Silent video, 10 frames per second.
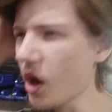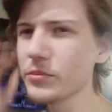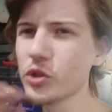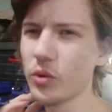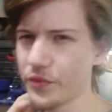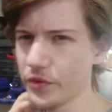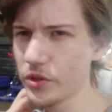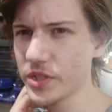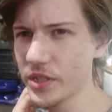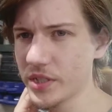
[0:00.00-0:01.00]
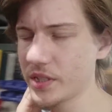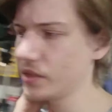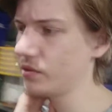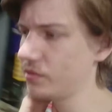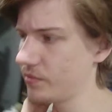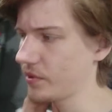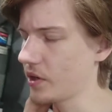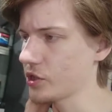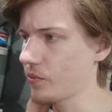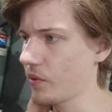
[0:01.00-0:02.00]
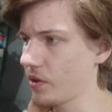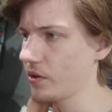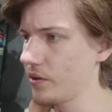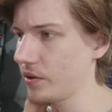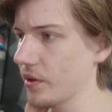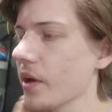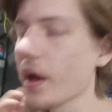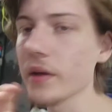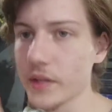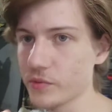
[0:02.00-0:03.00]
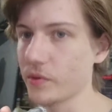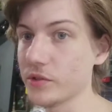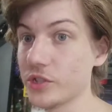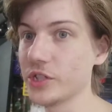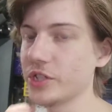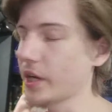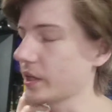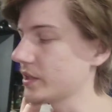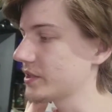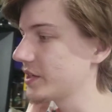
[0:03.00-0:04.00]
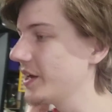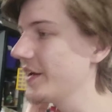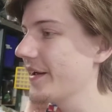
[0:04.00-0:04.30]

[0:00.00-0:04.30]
sort of noticing still when I swallow, that's what I was just checking to see.